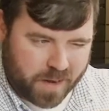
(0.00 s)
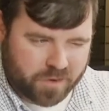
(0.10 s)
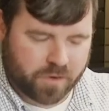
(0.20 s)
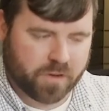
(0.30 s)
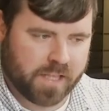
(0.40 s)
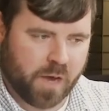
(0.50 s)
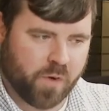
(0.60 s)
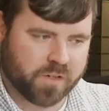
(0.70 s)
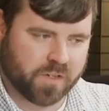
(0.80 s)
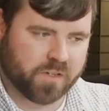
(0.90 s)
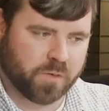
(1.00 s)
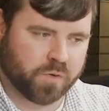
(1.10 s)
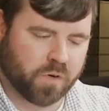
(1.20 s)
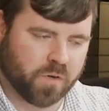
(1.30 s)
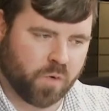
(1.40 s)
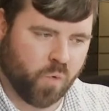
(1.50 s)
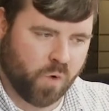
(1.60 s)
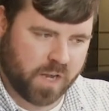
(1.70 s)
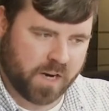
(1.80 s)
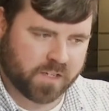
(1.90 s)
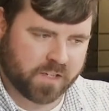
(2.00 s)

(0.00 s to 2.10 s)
make sure that that wasn't some sort of coordinated